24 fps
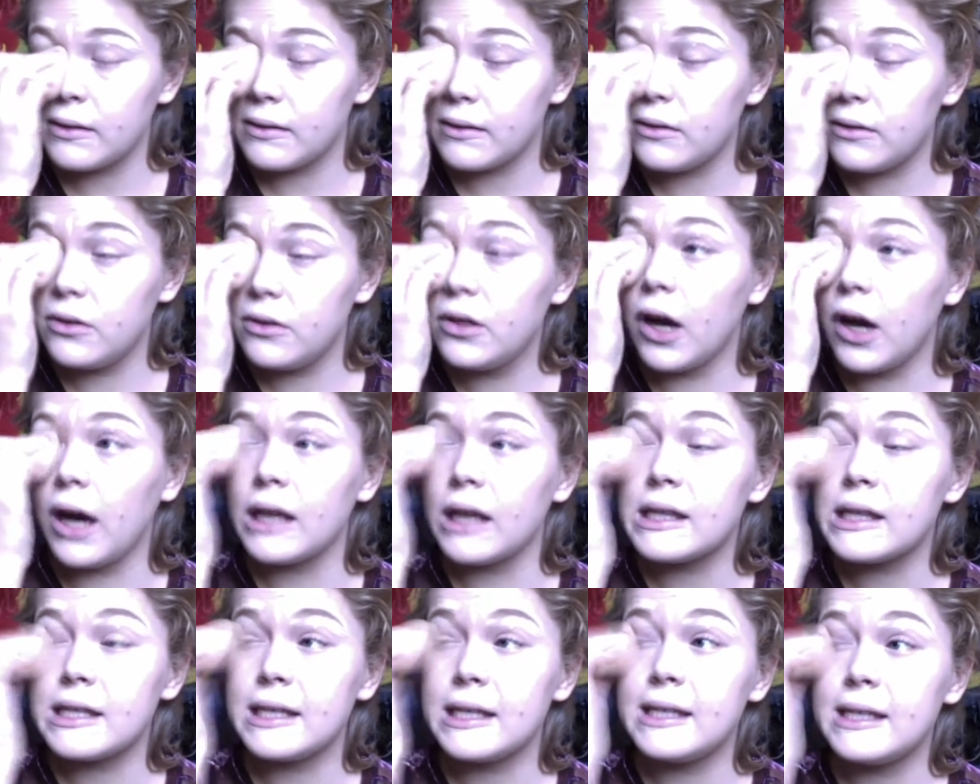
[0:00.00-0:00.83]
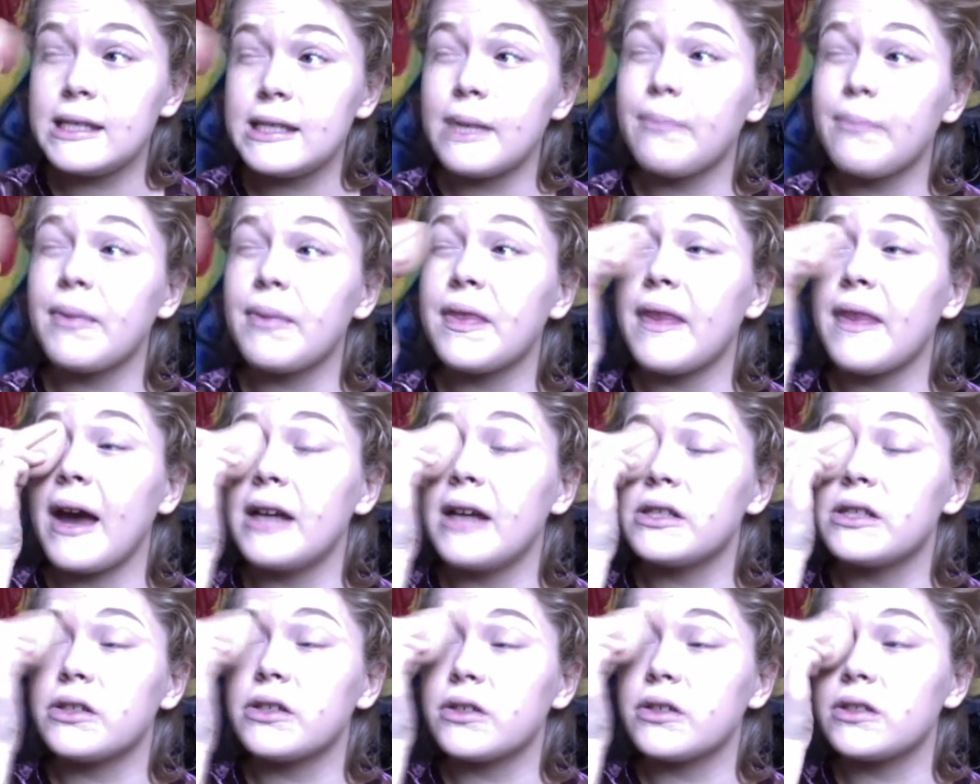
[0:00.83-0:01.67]
Nazi
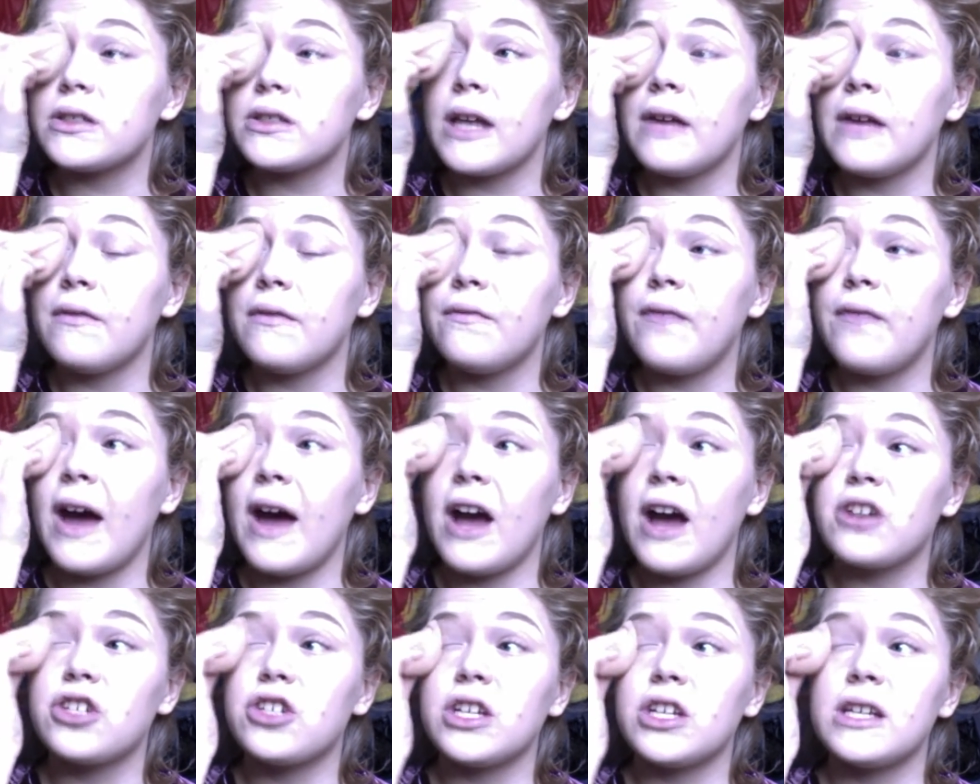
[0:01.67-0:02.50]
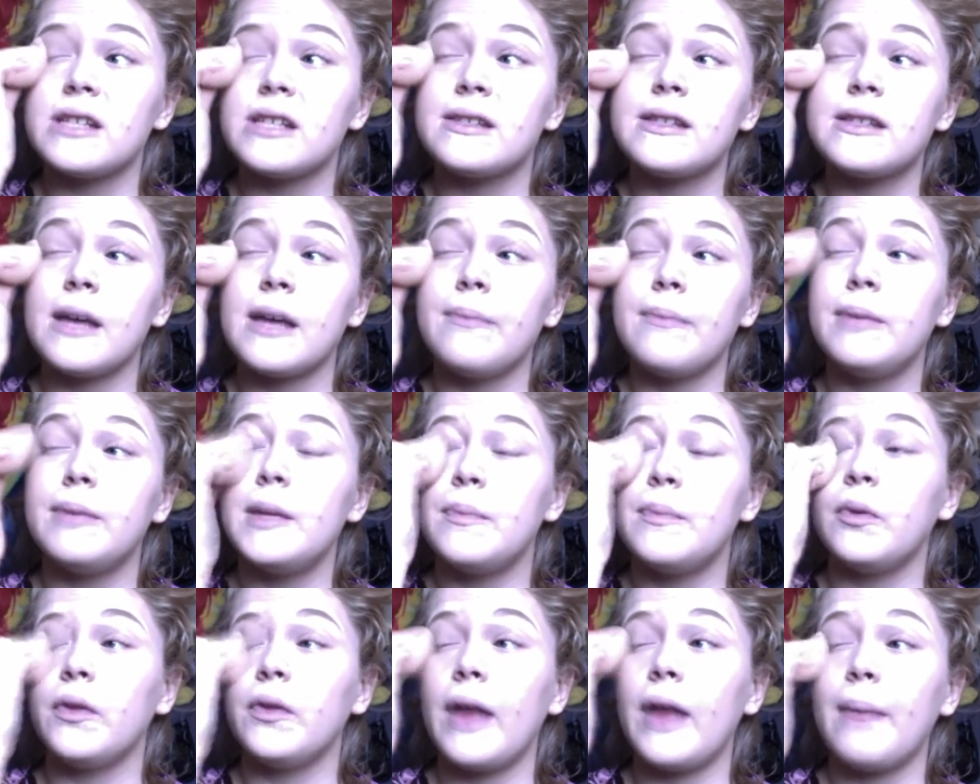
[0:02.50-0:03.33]
sympathizers and fascists and
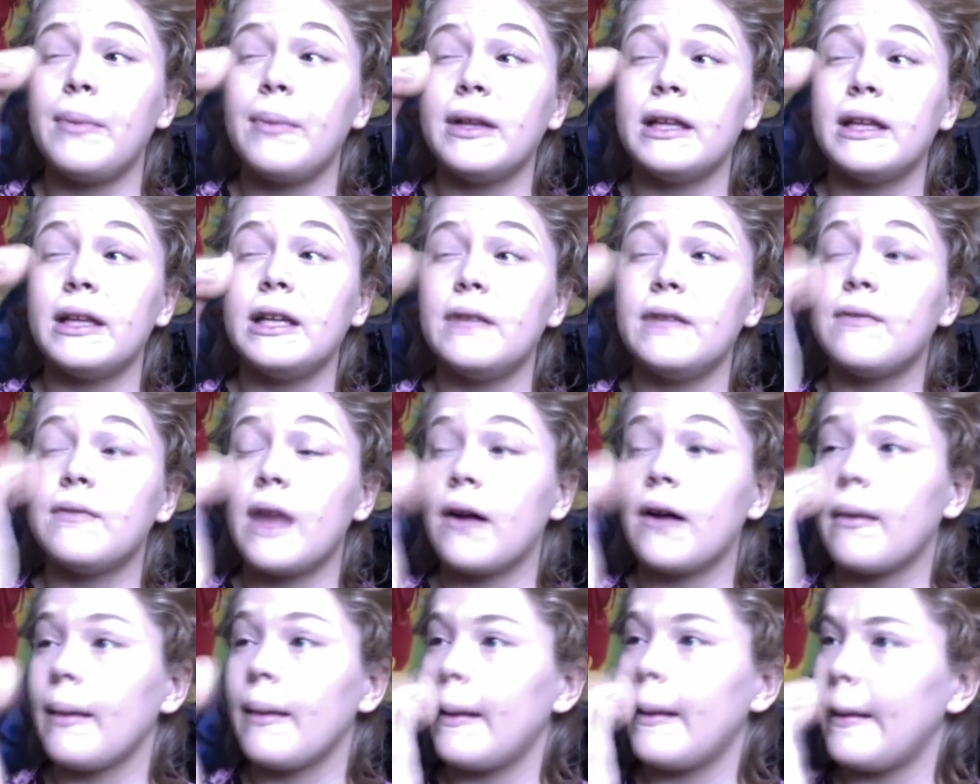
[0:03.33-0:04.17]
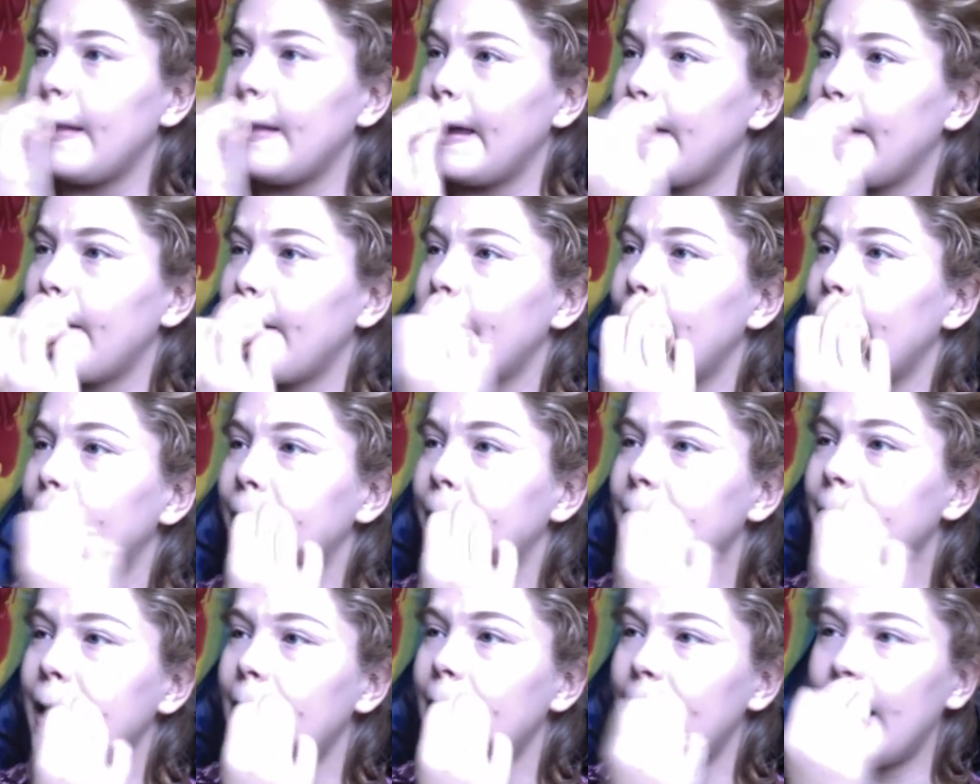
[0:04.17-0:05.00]
people that believe that are like, oh
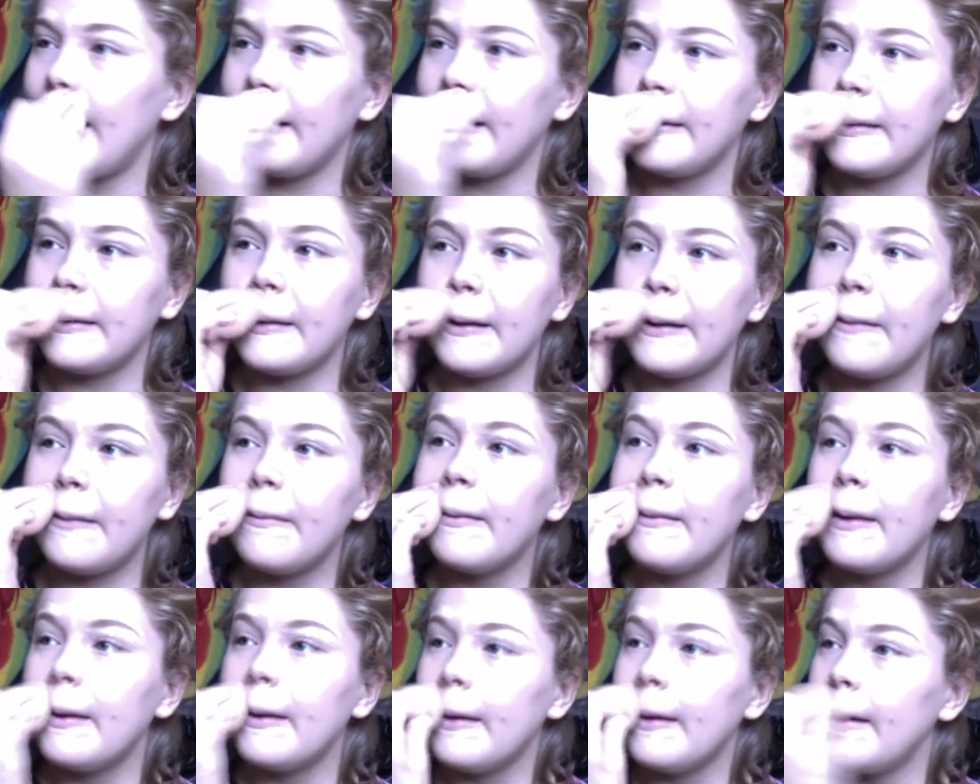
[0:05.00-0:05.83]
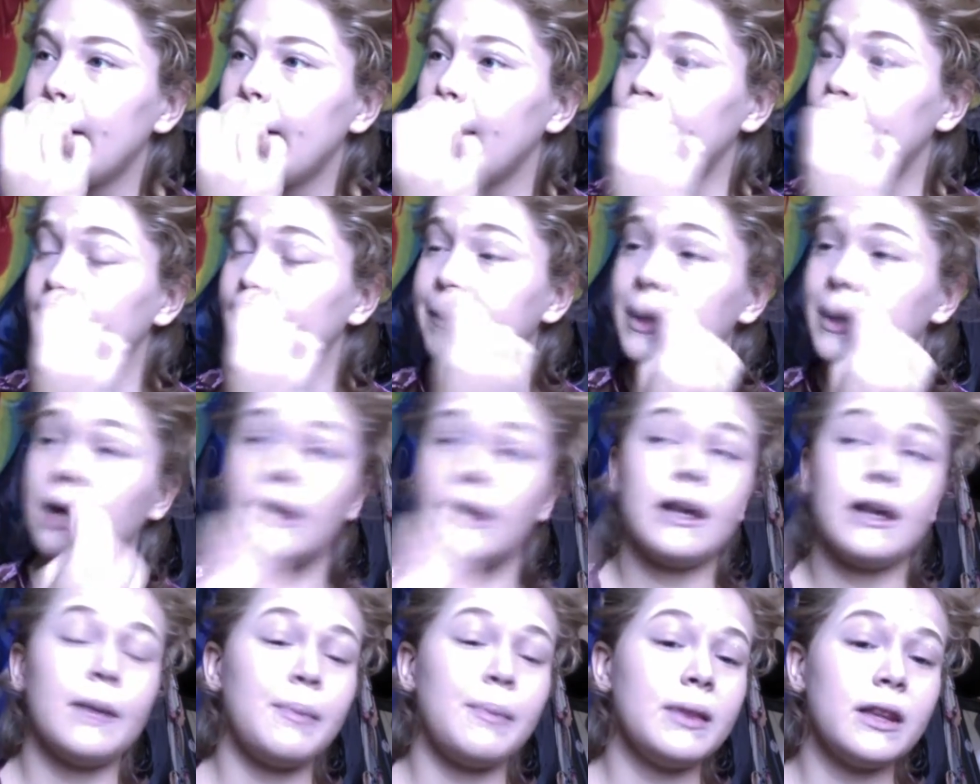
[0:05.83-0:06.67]
yeah, you know, and I'm gonna
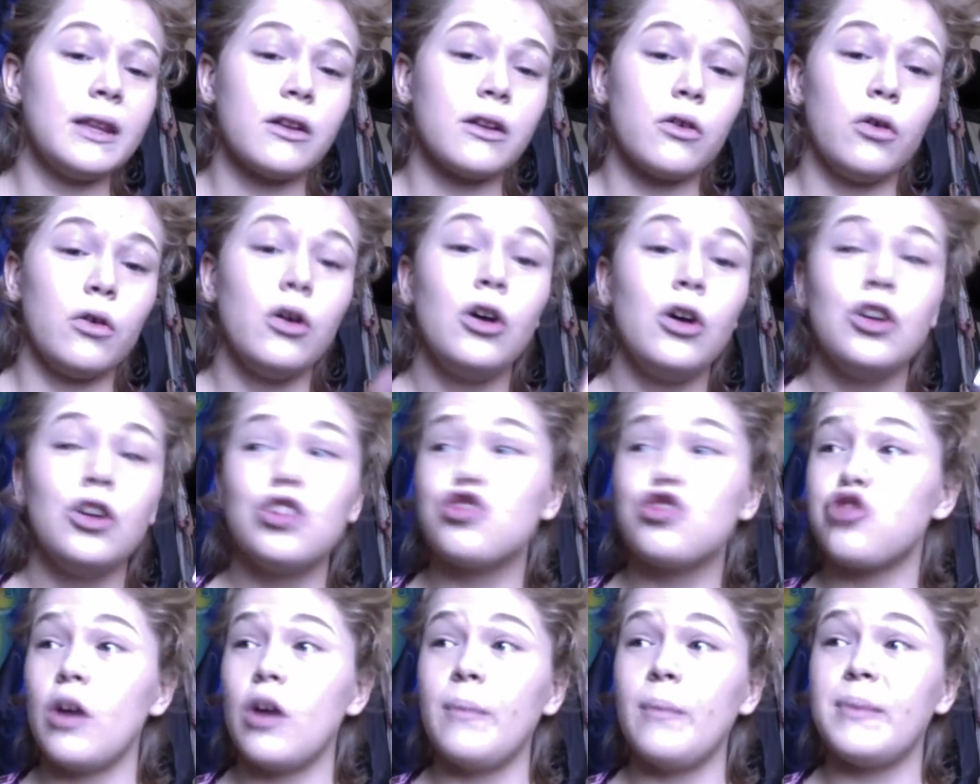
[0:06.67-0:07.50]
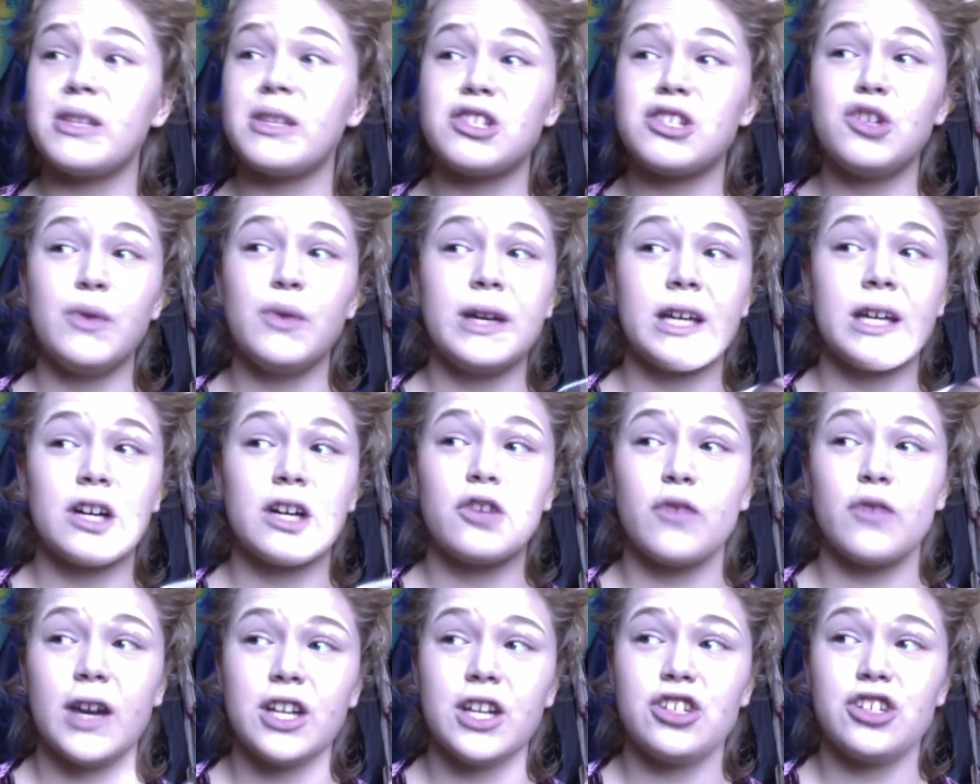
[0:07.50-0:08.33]
get political, Trump is doing a great